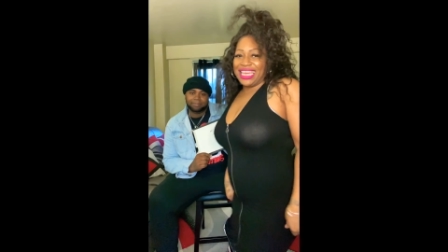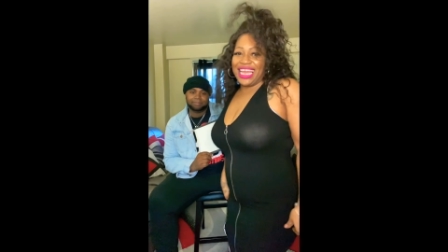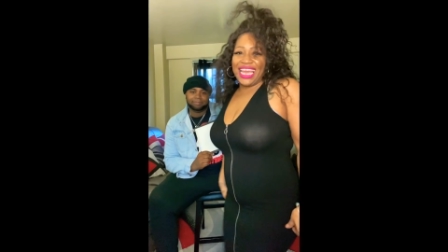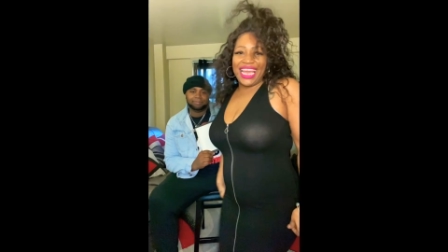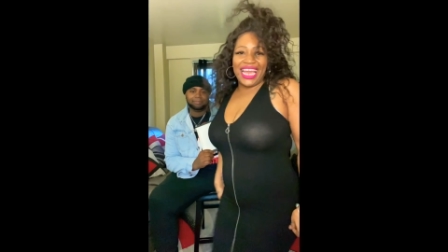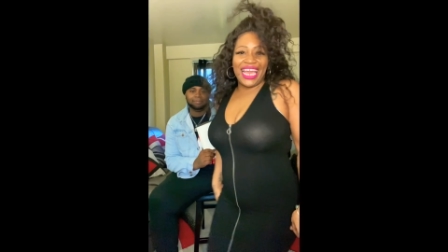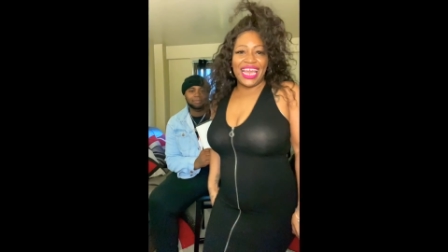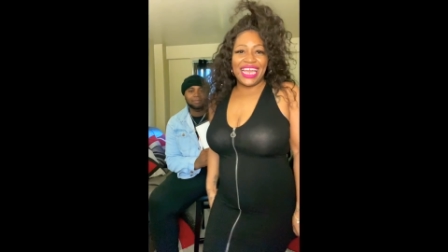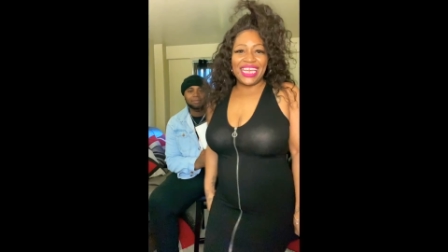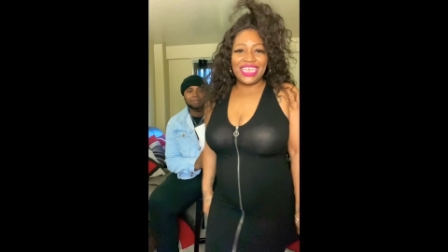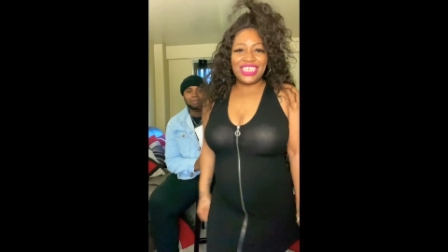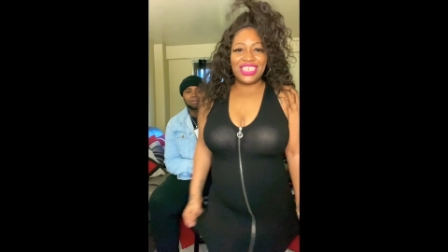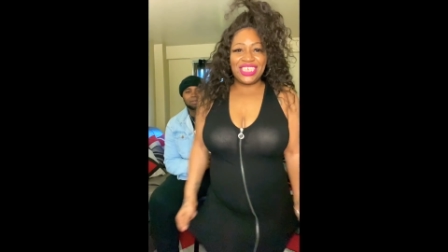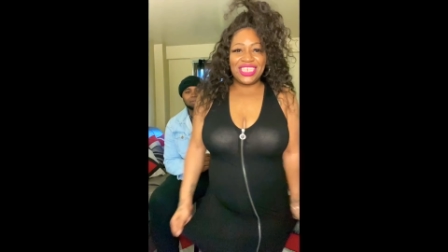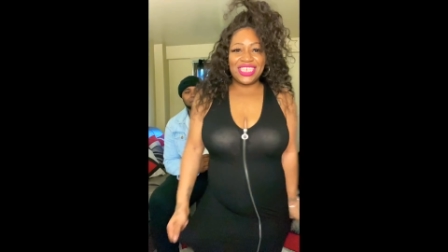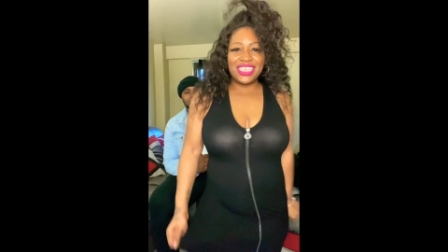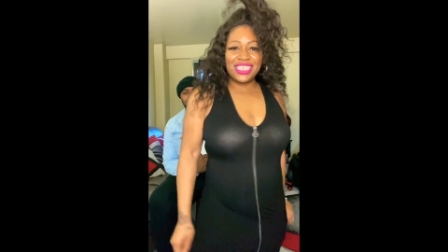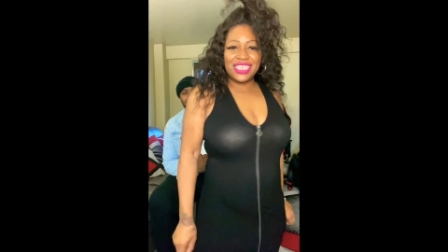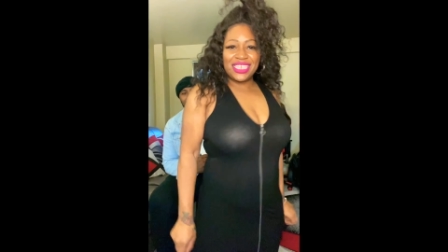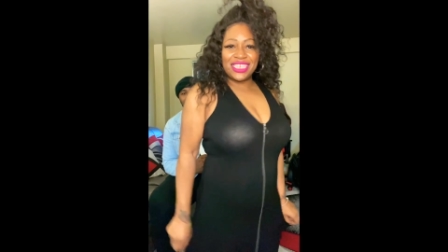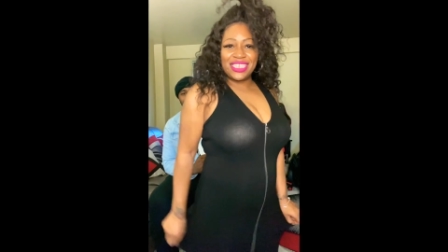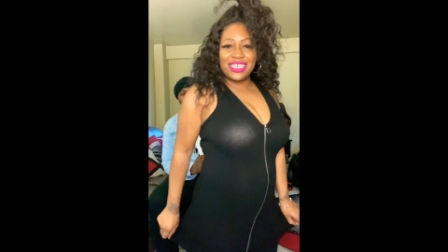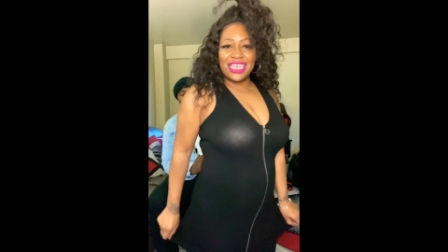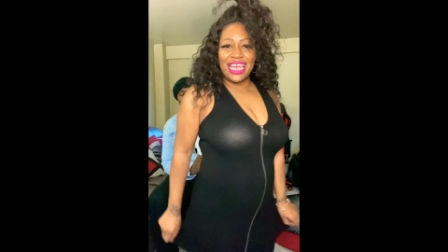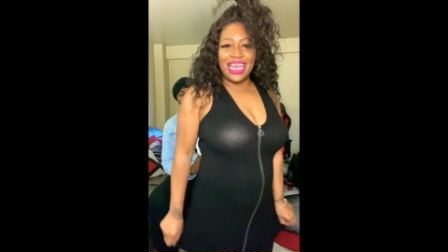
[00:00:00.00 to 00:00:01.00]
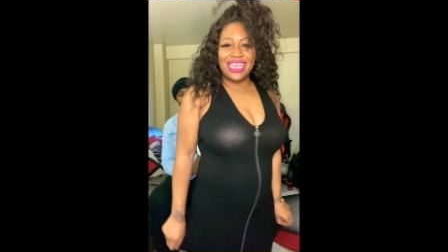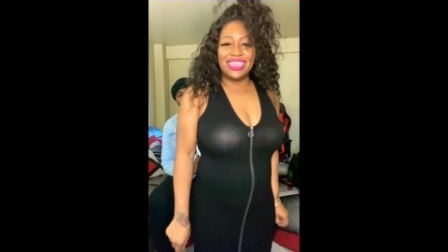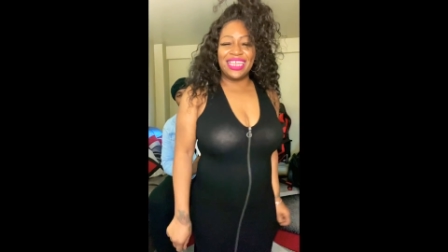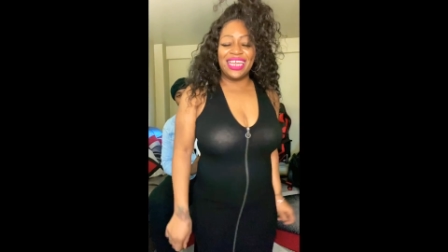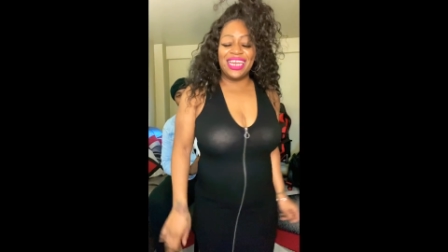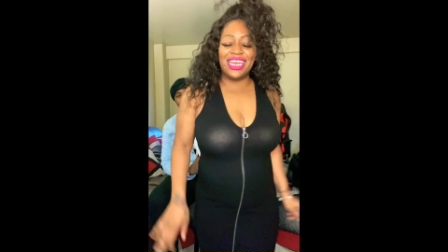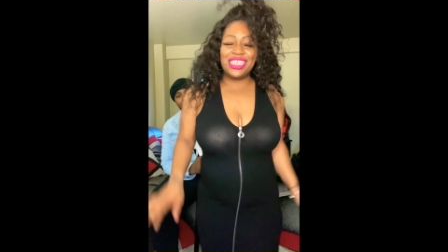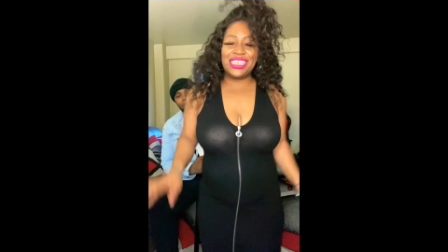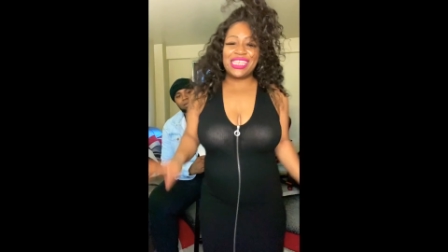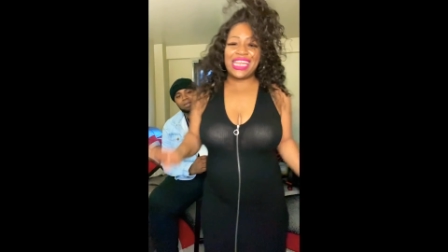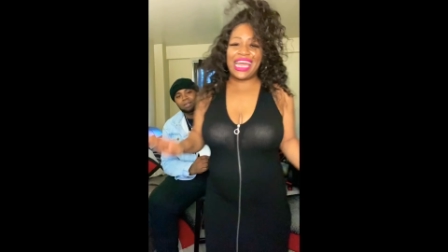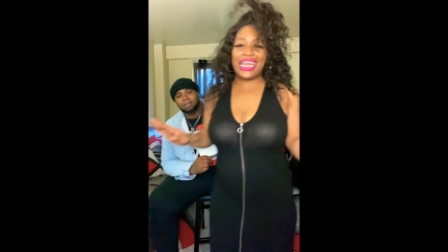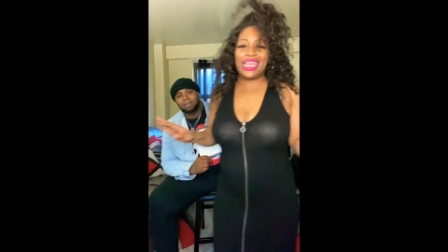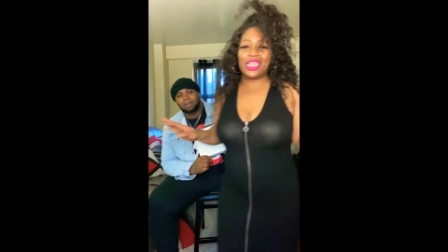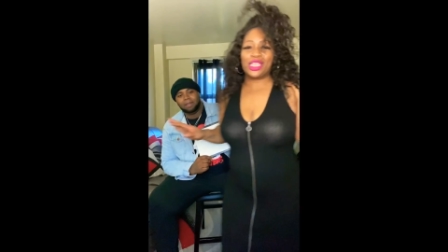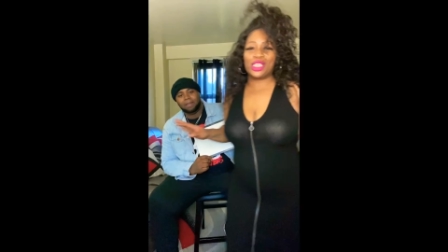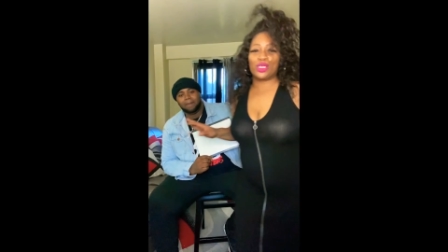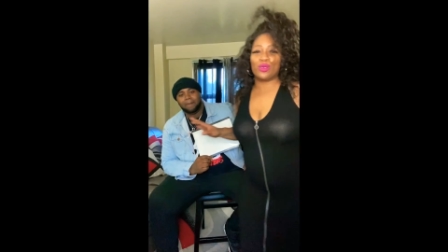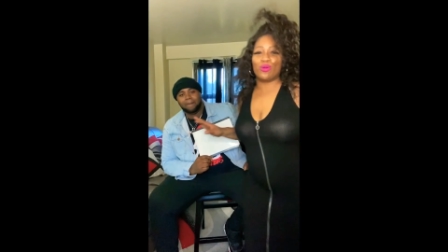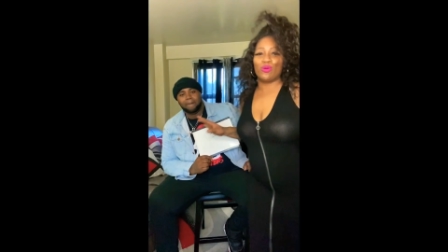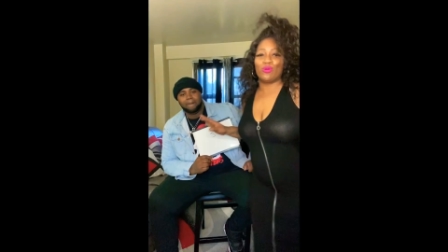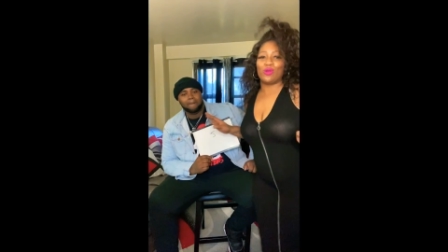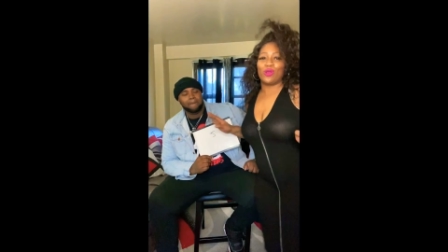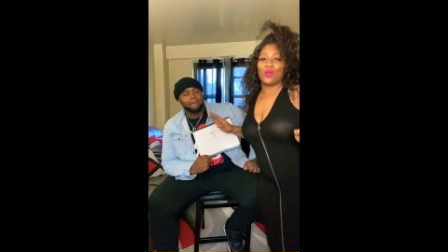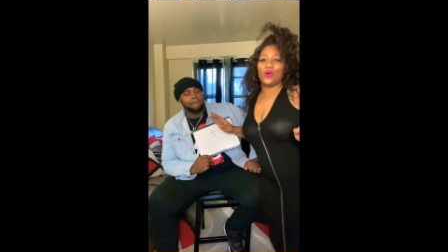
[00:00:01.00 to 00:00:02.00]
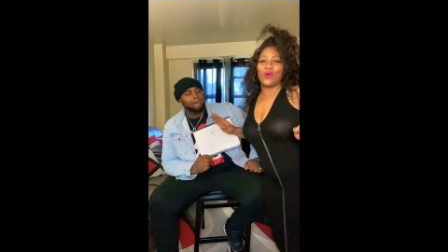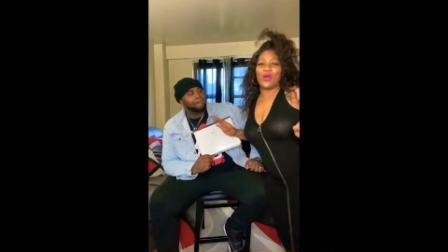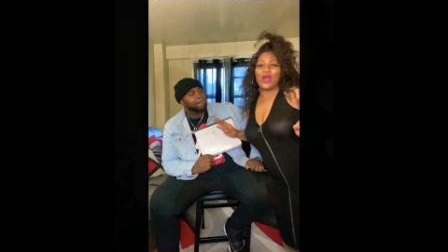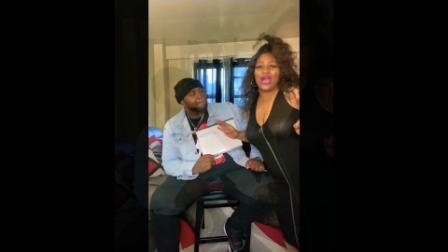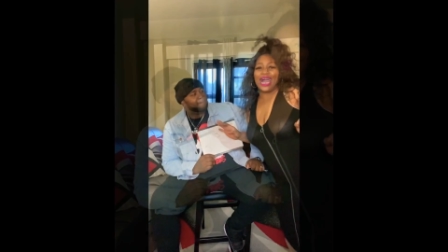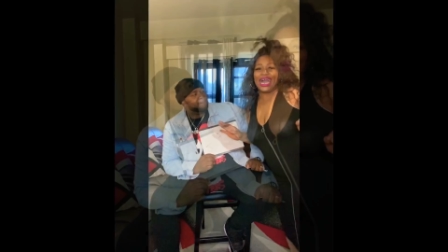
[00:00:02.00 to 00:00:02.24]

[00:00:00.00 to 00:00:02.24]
Yeah, it's just, and then it's like too long.